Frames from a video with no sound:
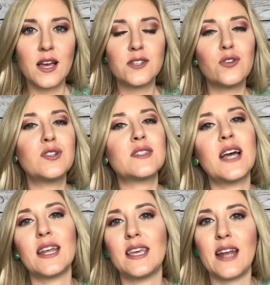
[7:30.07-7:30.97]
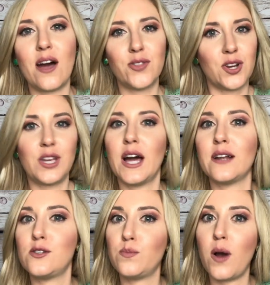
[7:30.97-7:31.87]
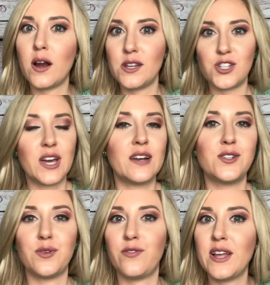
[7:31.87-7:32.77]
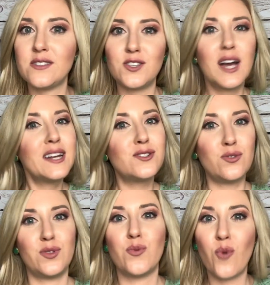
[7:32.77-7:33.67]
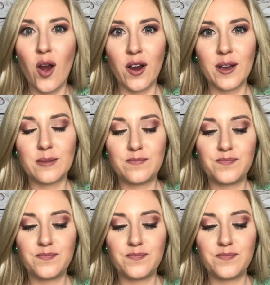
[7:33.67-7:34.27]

So you just got to get out there. You got to do parties. You got to do events. You got to do the work.